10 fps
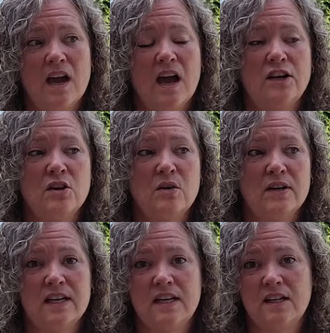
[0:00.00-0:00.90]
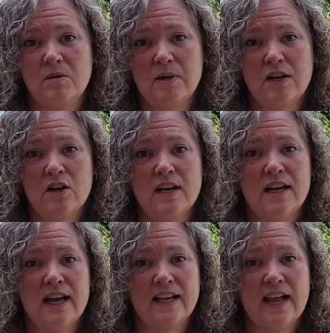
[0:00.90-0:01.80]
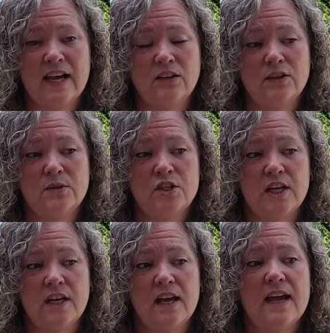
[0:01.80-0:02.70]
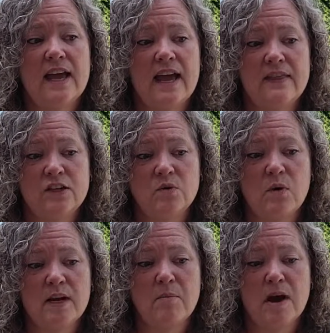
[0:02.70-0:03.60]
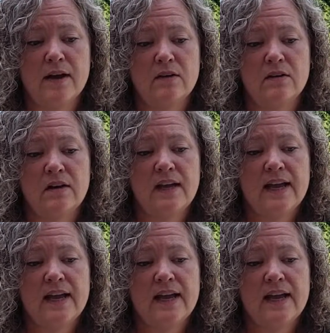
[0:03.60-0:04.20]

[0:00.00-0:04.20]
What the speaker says: I know I'll get it in the Big Creek and Cataloochee and then 20 Mile